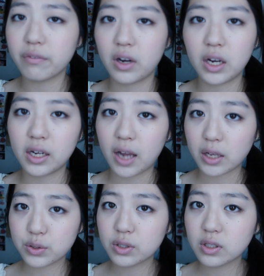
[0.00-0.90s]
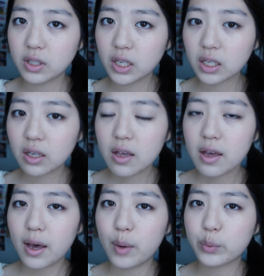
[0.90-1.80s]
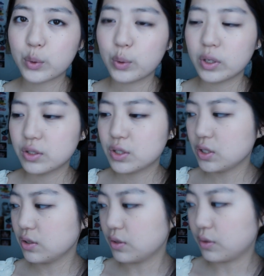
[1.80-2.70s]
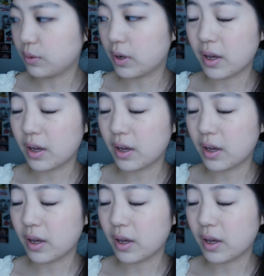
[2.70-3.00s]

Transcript: very natural look, I'm going to